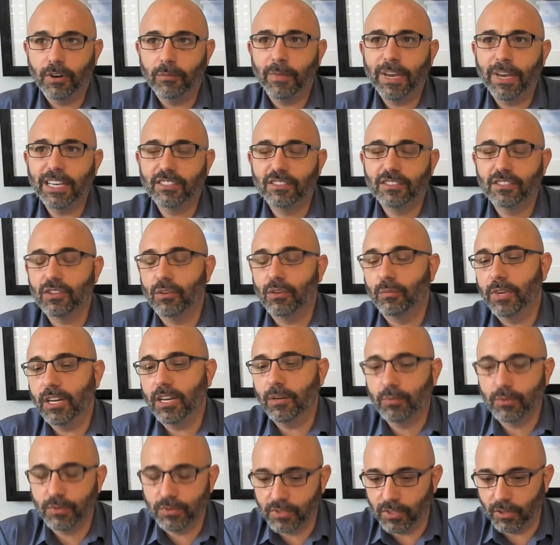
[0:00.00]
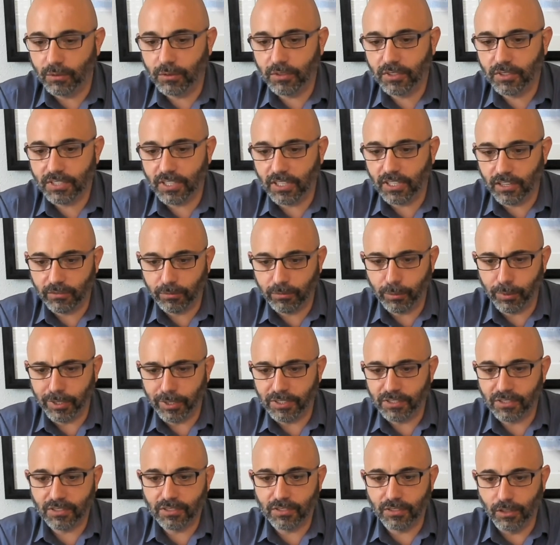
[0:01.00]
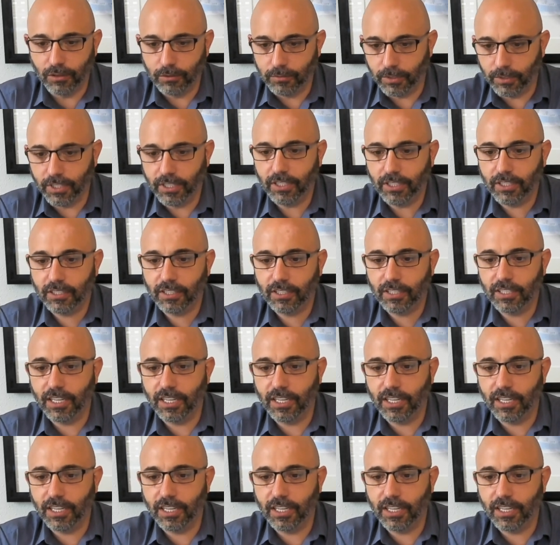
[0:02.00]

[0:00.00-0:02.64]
to make so many personas that everybody's a snowflake.